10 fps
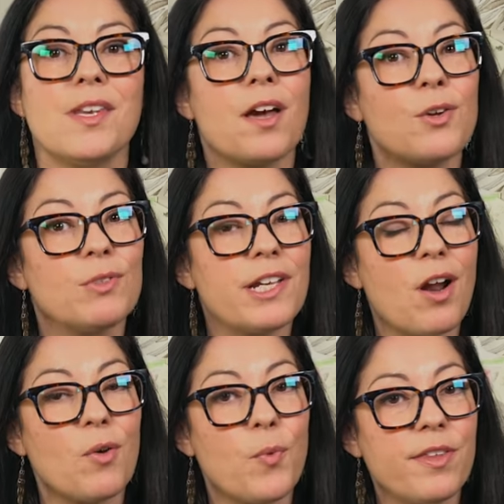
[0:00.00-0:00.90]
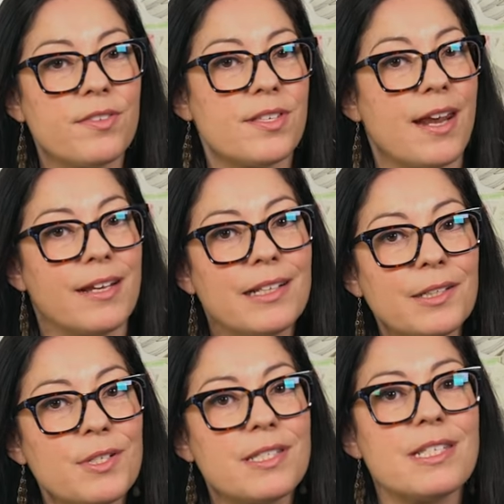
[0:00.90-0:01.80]
Not only are widths and
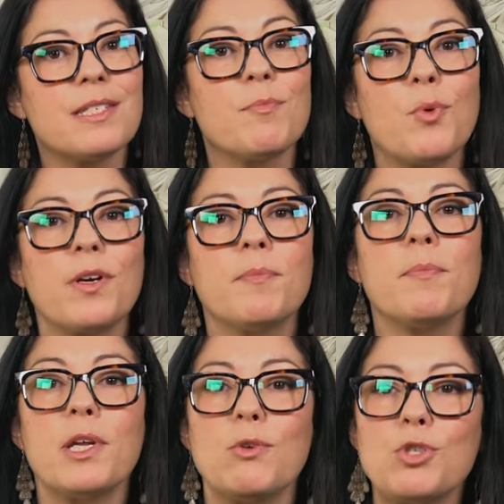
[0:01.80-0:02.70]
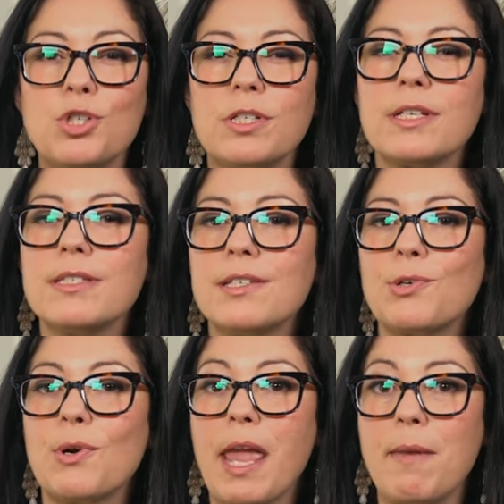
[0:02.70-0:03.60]
clearances important, but you should
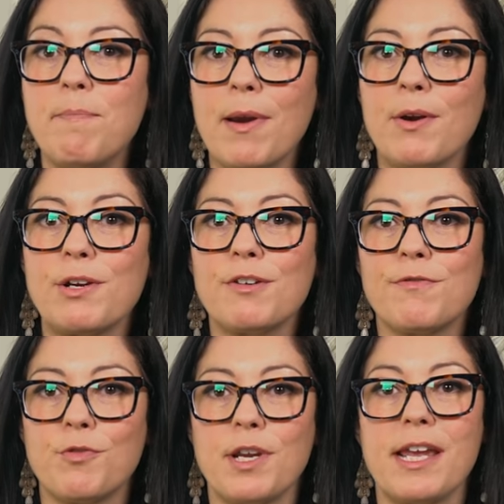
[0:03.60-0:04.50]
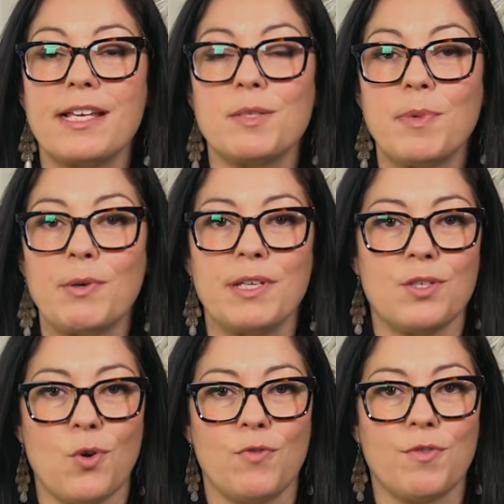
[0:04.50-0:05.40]
consider a barrier-free experience
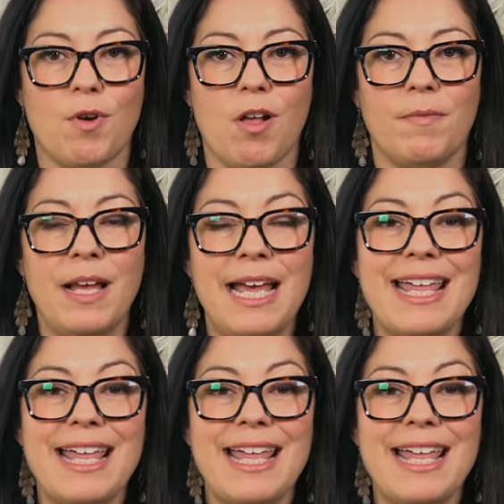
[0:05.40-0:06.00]
overall.